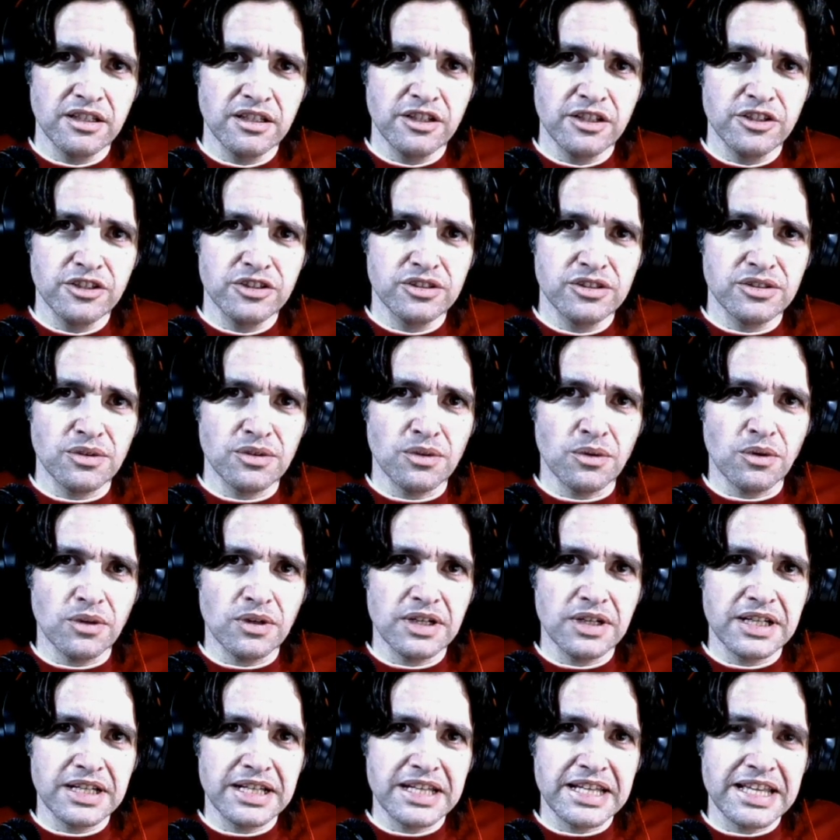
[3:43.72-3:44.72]
So
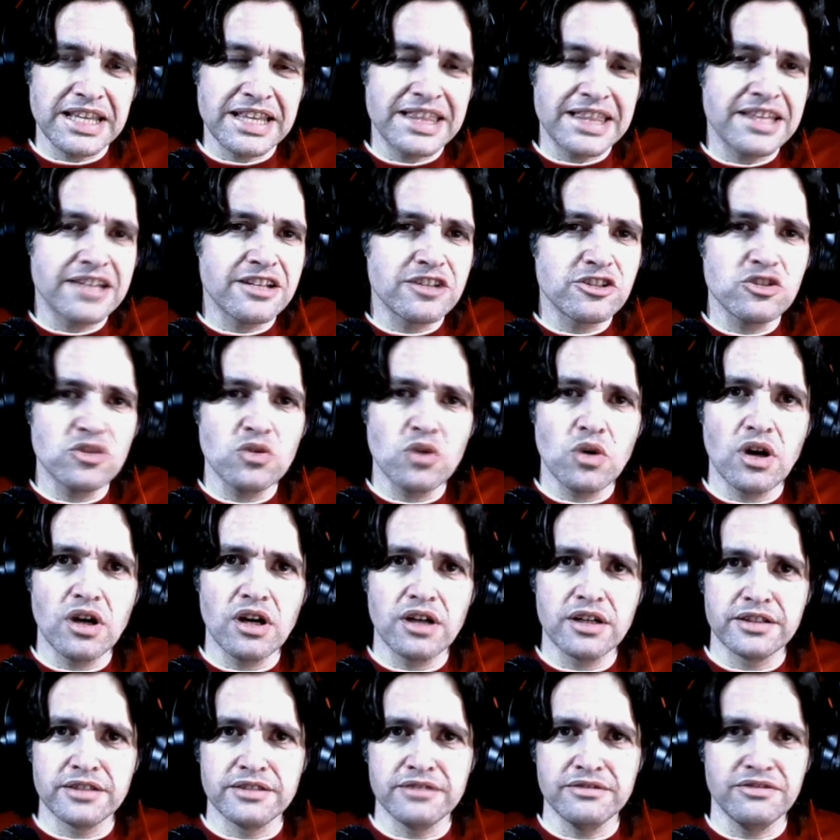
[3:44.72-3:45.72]
there's no
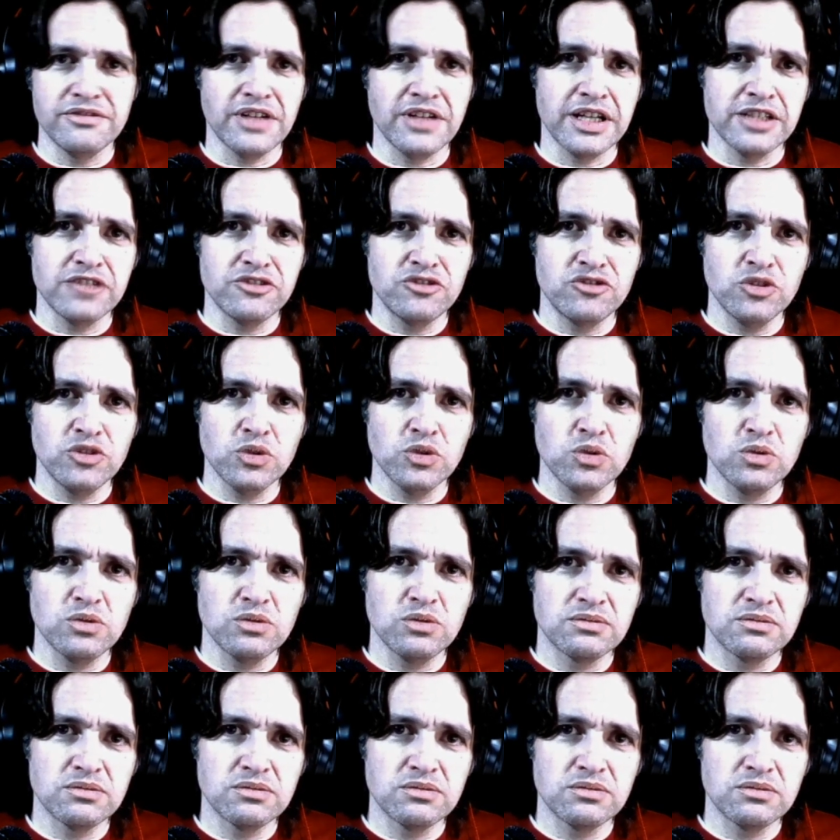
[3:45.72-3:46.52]
hard and fast rule.